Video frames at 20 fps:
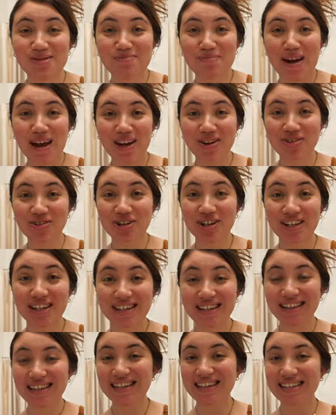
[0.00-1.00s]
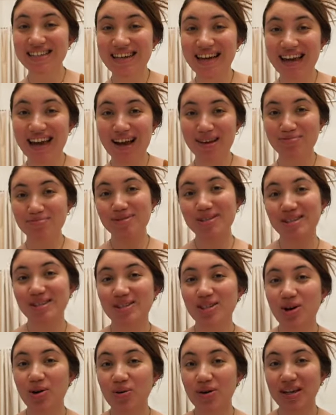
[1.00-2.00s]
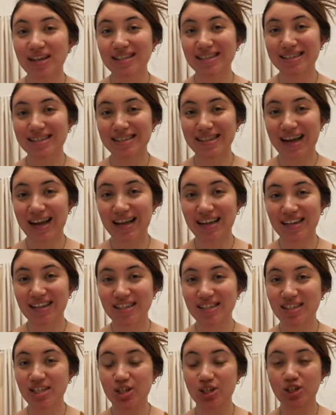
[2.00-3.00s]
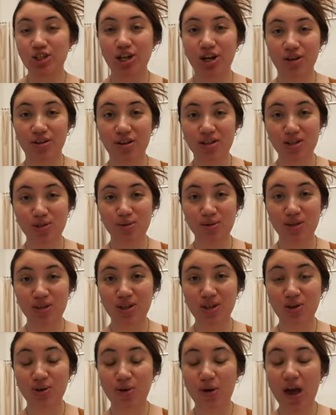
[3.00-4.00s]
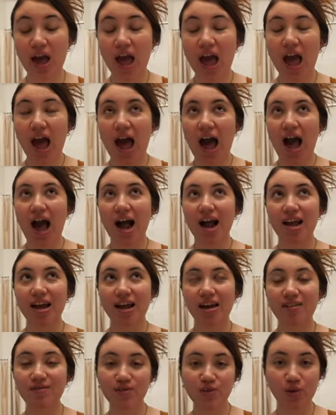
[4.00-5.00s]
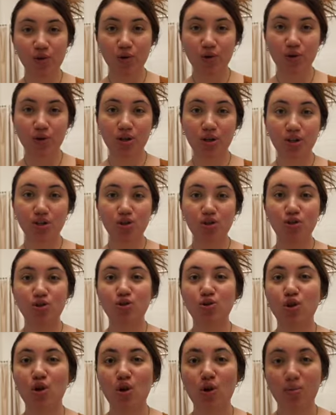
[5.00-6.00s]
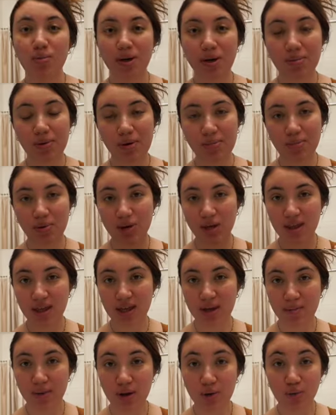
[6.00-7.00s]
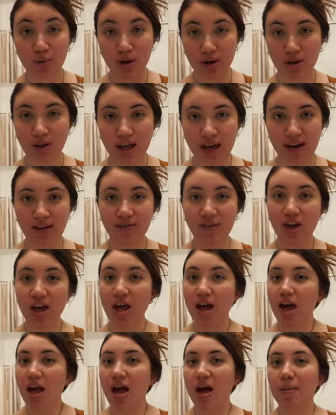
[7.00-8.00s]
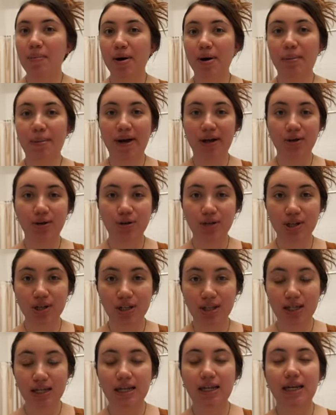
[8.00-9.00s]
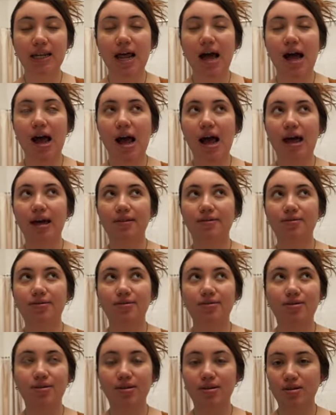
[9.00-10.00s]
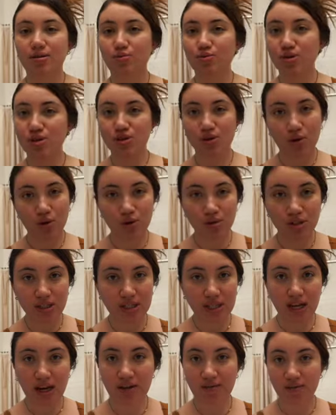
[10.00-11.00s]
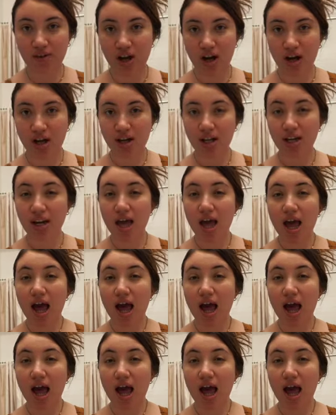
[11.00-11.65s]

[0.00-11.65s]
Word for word: microneedling day. I'm so excited to share this with you. I have told so many people in like my real life about microneedling and, and the results that I've gotten.